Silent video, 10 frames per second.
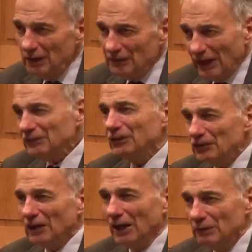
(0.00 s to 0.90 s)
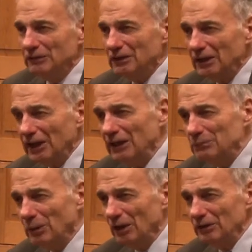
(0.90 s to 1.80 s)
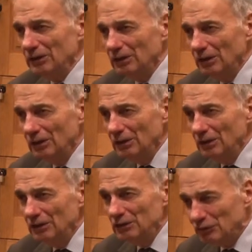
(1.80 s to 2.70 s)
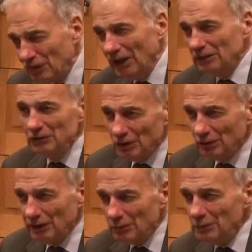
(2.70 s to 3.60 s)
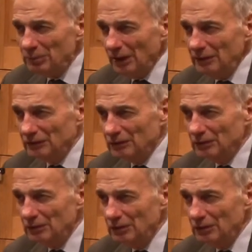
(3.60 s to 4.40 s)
That's the sign of a decayed party. You fail and you don't get replaced.